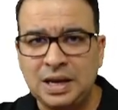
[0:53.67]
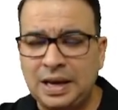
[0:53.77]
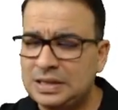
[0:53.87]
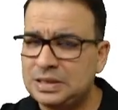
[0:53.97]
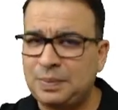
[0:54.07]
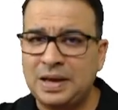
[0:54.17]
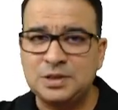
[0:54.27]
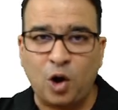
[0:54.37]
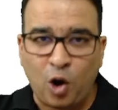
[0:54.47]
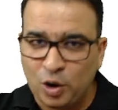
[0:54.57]
It supplies
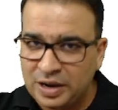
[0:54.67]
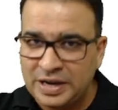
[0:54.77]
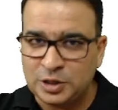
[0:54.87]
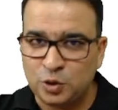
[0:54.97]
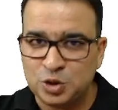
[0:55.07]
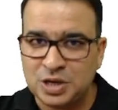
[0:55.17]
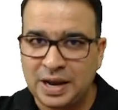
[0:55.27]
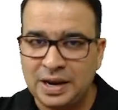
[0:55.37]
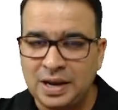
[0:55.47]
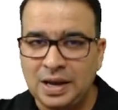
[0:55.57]
all
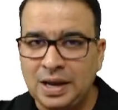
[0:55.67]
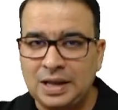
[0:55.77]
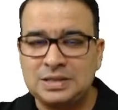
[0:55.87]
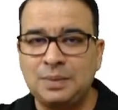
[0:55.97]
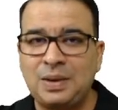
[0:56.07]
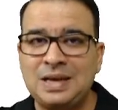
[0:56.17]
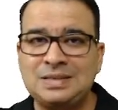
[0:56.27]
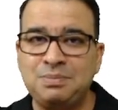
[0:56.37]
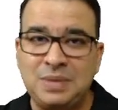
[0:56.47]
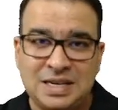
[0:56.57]
interossei. It supplies
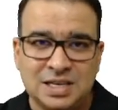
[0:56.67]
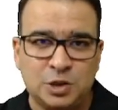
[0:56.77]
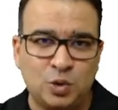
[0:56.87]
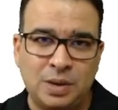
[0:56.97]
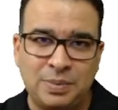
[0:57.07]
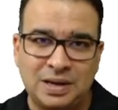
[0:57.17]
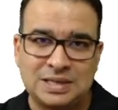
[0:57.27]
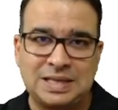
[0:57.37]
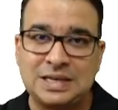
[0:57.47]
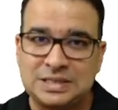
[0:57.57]
the medial two
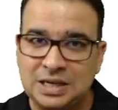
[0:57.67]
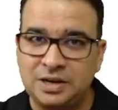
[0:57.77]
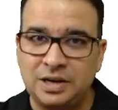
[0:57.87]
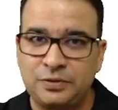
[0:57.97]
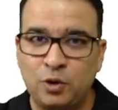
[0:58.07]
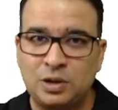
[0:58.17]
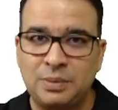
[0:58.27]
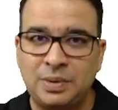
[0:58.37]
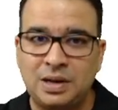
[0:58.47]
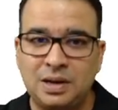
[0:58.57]
lumbricals, that is third and fourth
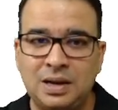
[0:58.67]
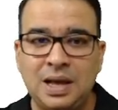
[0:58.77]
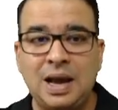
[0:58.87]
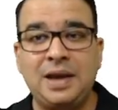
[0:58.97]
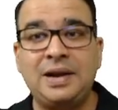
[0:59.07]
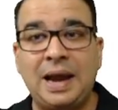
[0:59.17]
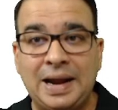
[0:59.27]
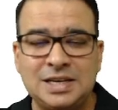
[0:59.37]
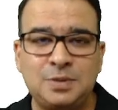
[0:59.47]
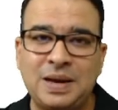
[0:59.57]
lumbrical, and it
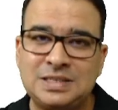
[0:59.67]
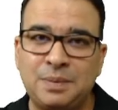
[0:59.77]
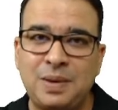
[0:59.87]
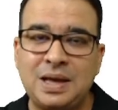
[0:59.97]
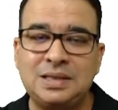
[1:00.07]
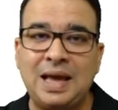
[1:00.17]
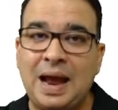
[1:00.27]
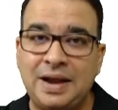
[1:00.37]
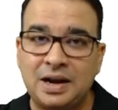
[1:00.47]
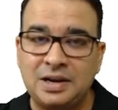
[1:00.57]
ends by supplying the
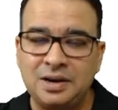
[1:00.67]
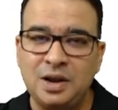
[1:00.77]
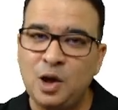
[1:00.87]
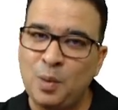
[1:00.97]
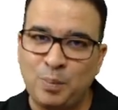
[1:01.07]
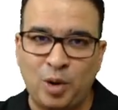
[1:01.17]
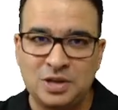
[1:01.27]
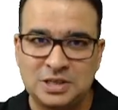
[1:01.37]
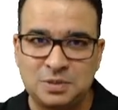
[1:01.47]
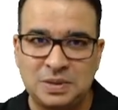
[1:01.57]
adductor
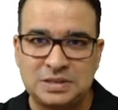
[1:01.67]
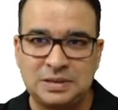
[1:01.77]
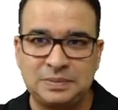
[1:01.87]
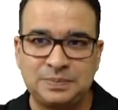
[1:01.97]
pollicis muscle.